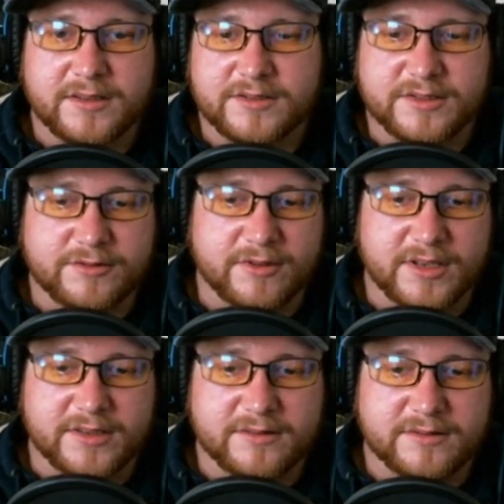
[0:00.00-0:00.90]

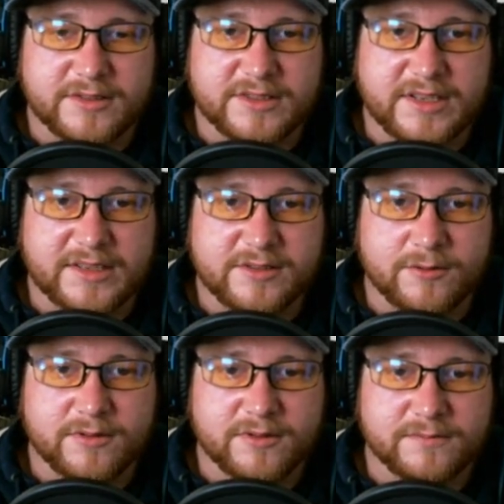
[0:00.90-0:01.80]
Just takes
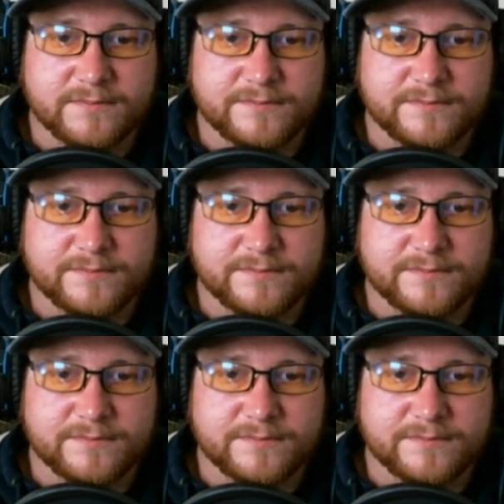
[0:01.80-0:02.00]
ore.